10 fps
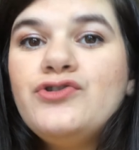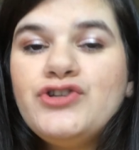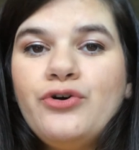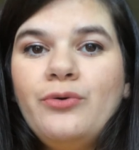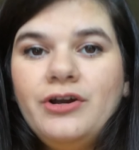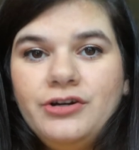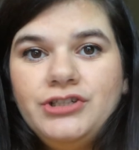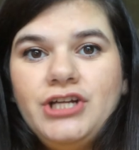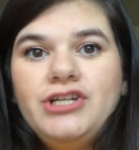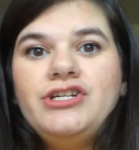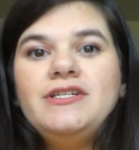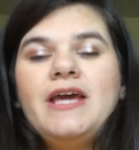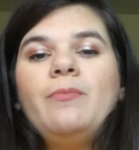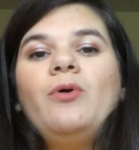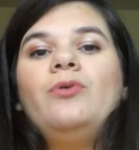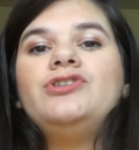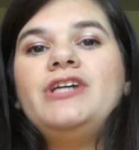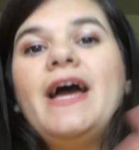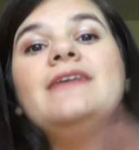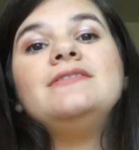So on her changing table, she
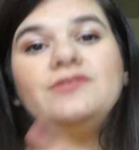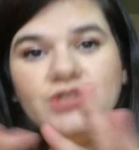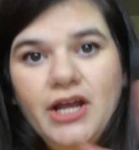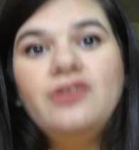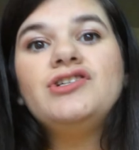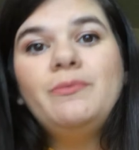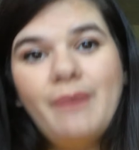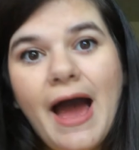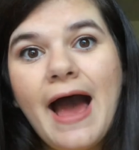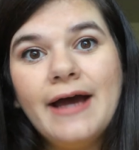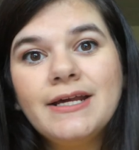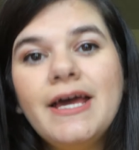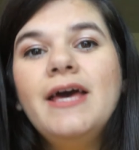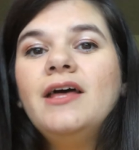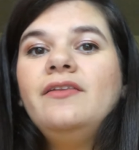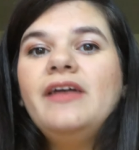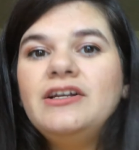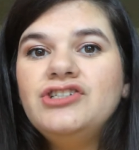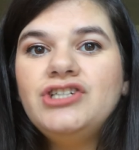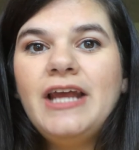has the changing pad,
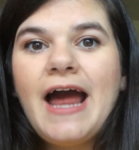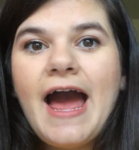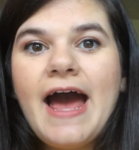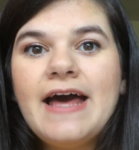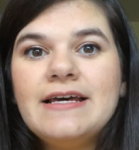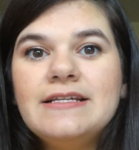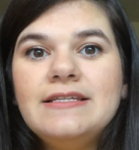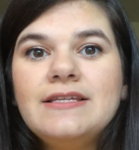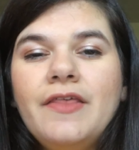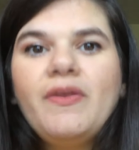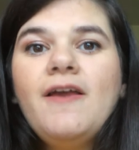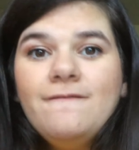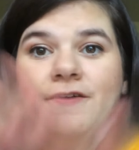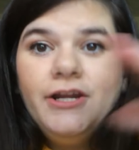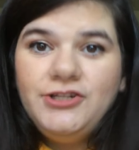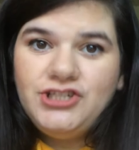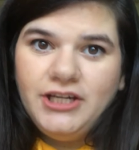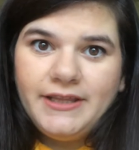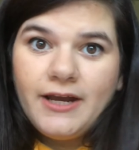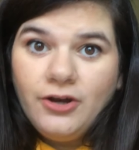then she has fitted
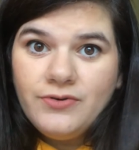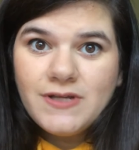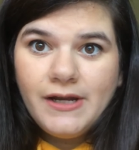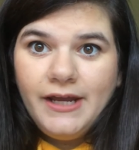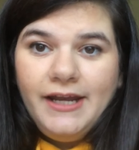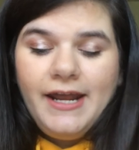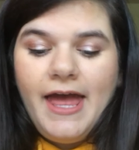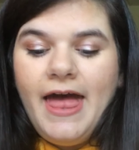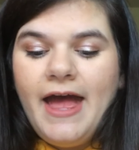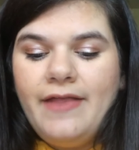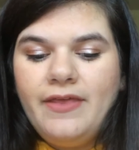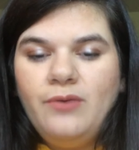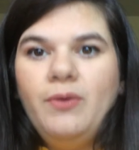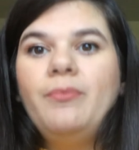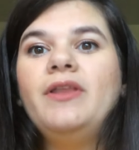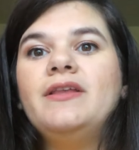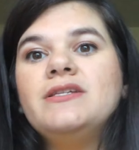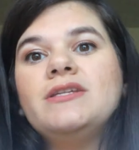sheet that goes on it, and then we put this